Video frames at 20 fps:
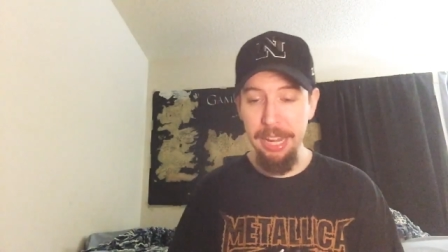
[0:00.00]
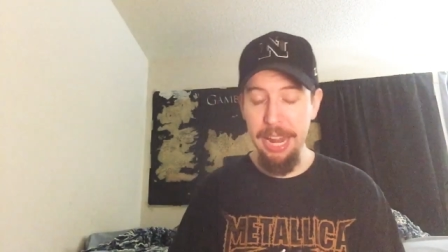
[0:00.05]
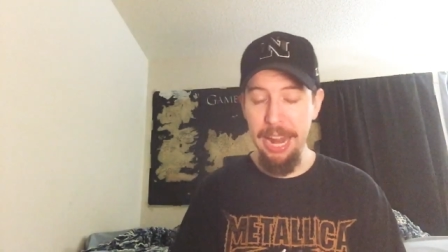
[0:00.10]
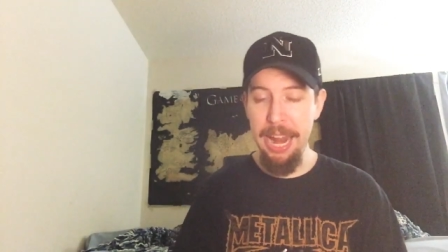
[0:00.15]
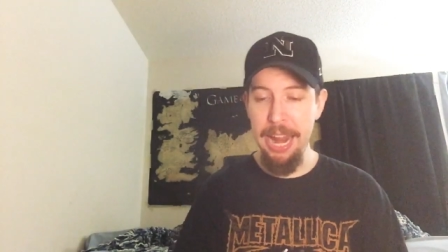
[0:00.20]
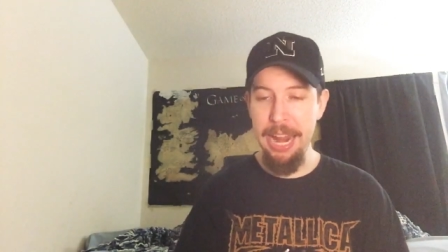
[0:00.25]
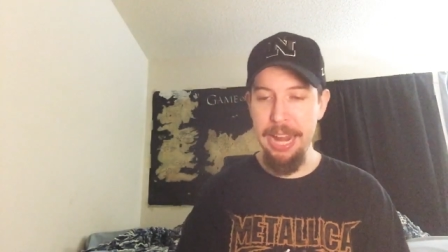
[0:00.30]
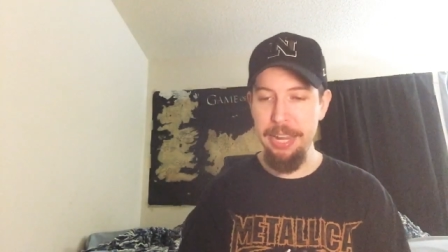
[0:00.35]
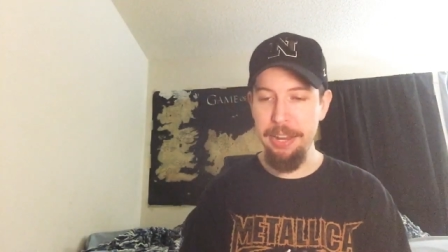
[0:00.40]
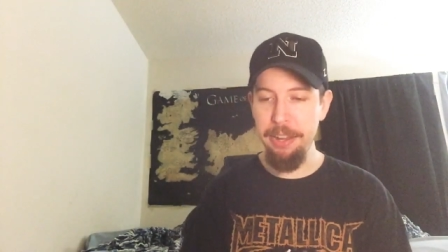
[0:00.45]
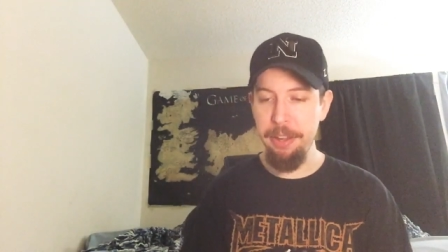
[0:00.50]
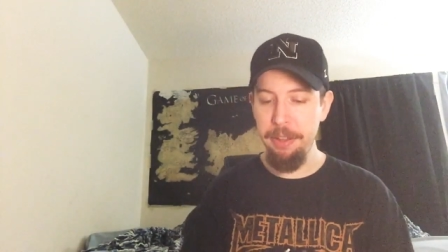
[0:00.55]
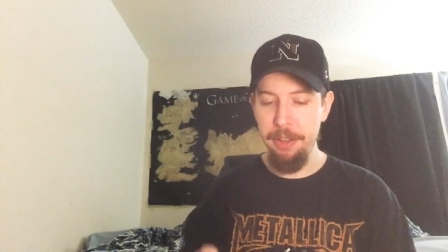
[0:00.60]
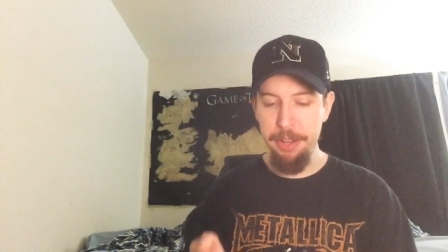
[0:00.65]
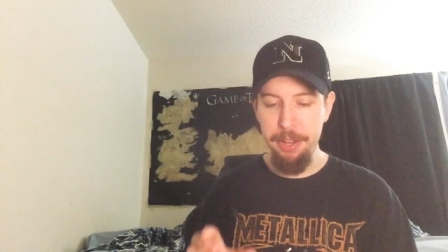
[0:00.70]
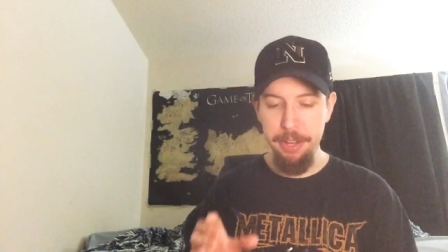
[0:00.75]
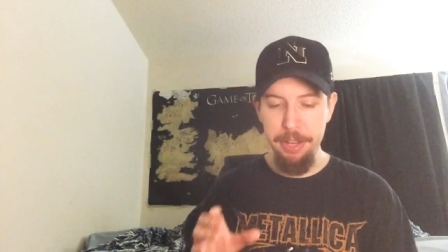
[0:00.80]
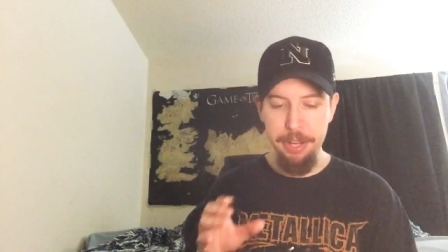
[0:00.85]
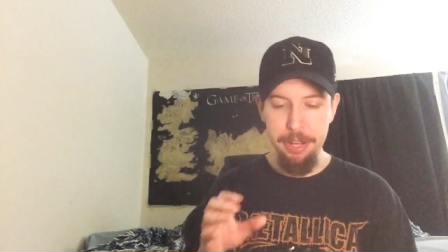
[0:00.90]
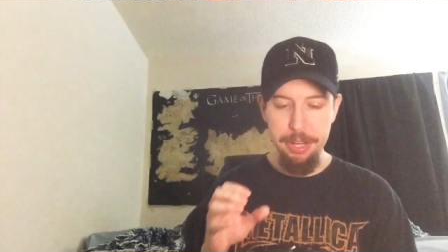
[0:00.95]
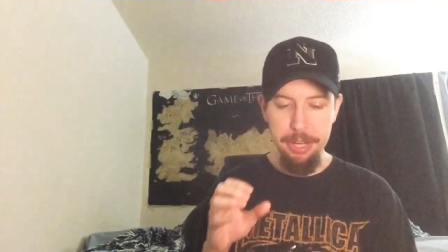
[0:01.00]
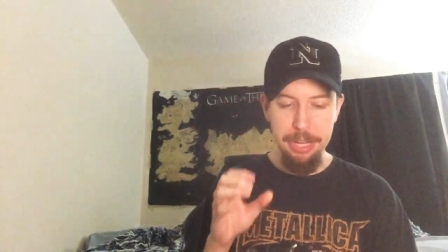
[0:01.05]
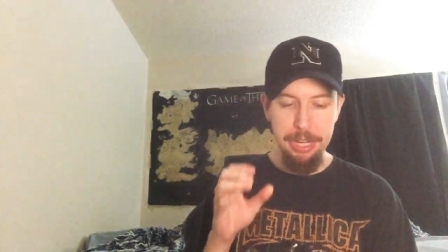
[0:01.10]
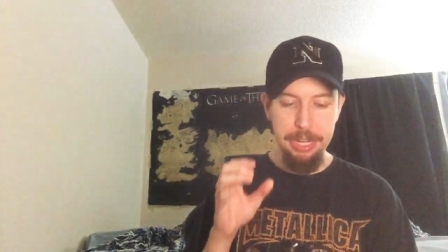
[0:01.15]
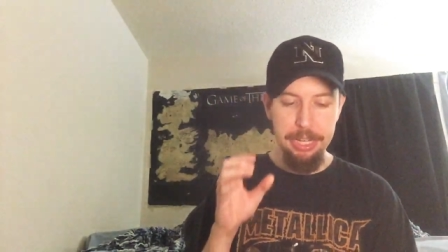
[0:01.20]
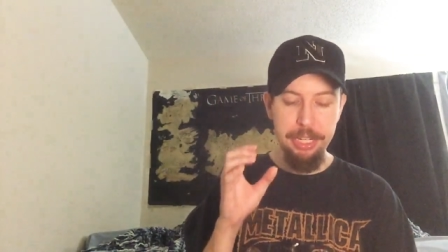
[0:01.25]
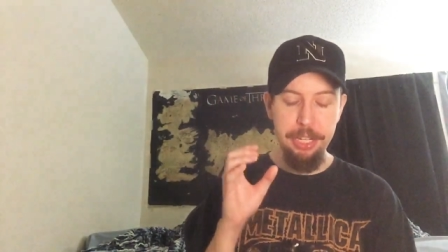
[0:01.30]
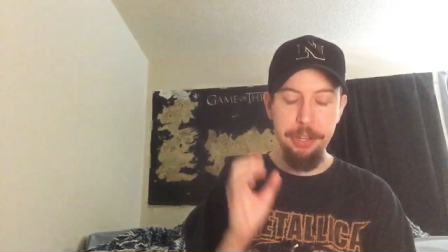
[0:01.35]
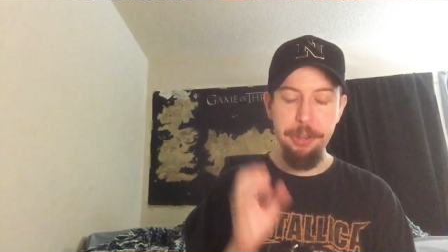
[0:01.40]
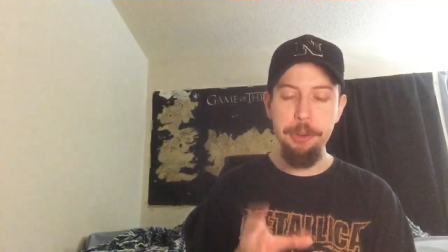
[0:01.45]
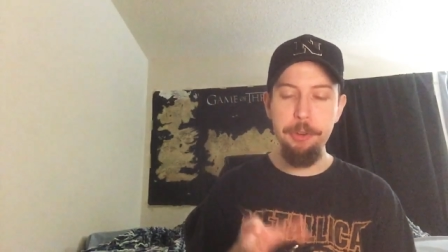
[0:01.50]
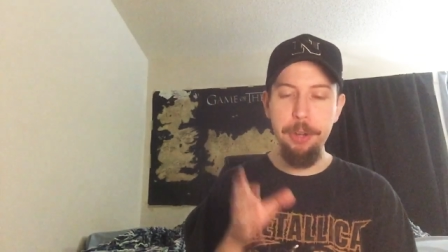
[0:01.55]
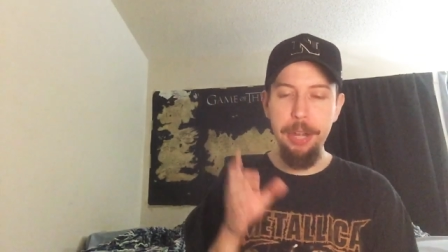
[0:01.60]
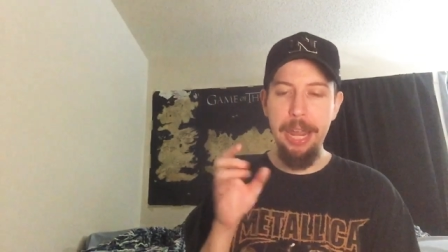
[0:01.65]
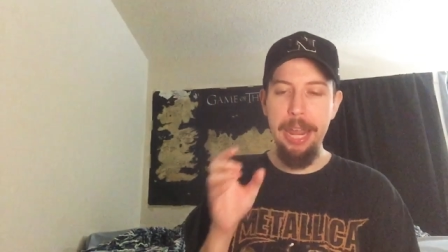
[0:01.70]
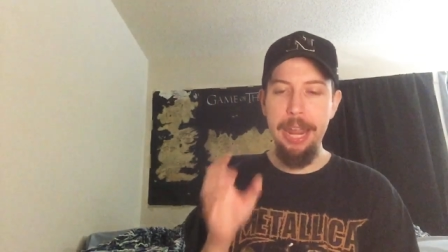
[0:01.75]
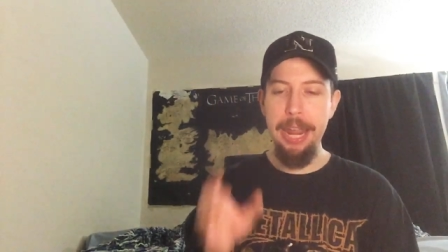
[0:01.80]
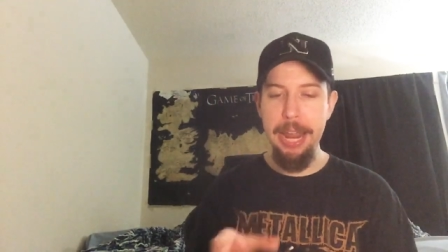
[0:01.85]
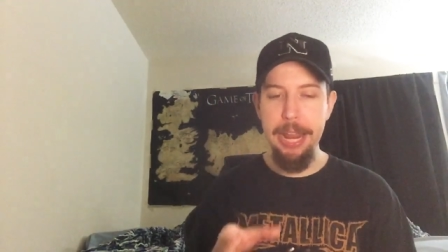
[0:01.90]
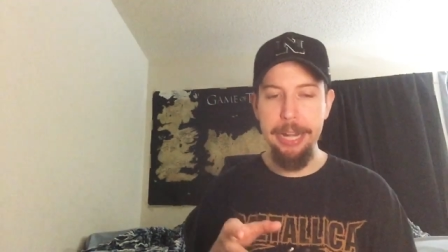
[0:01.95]
And you
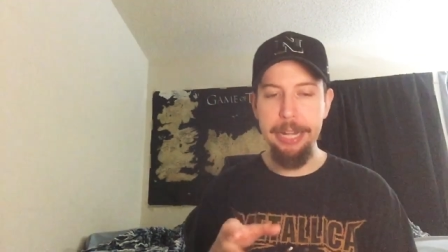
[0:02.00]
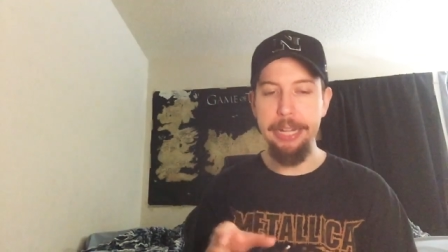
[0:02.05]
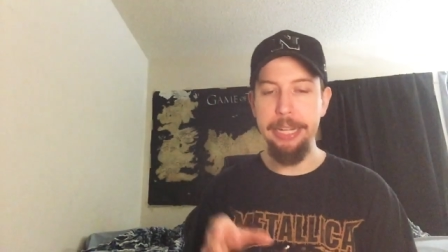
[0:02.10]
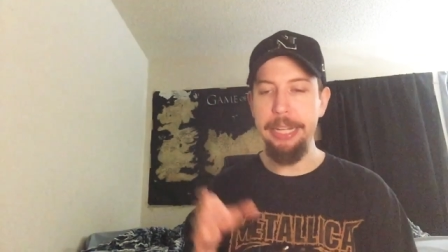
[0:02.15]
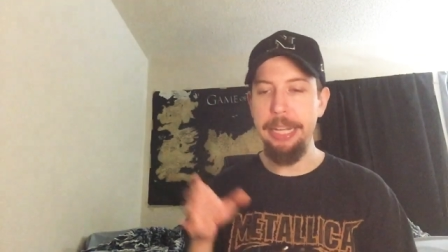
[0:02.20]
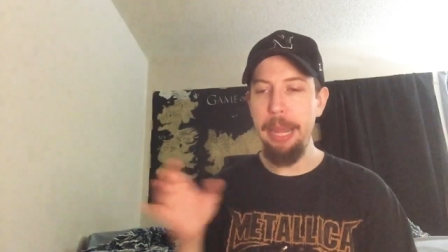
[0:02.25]
can